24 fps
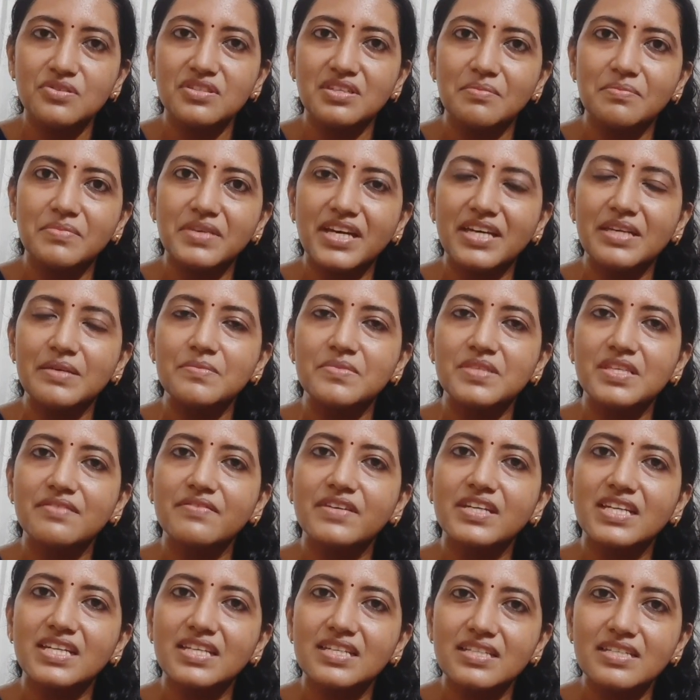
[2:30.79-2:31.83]
sometimes
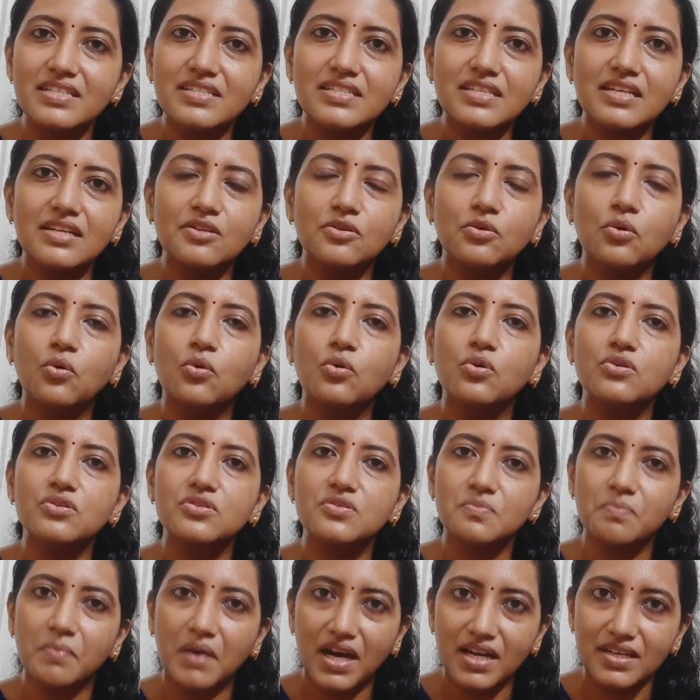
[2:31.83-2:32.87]
even a little
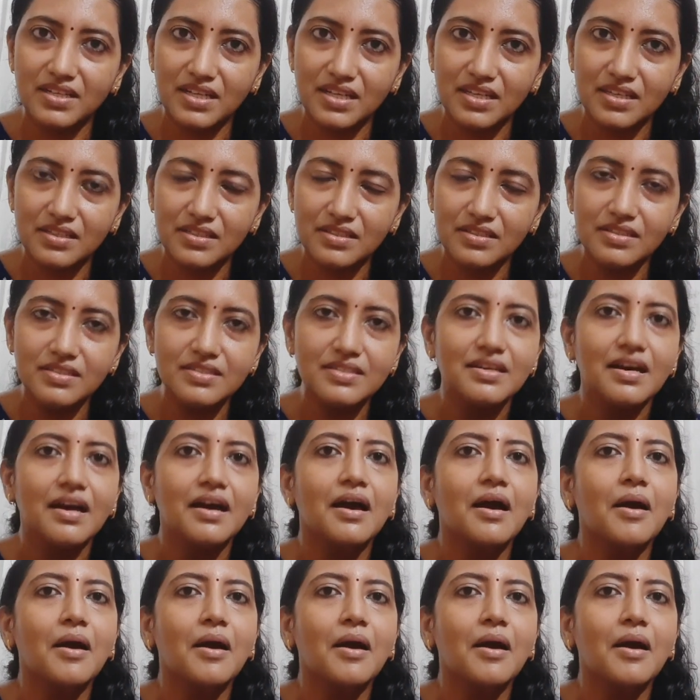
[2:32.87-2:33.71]
coarse particles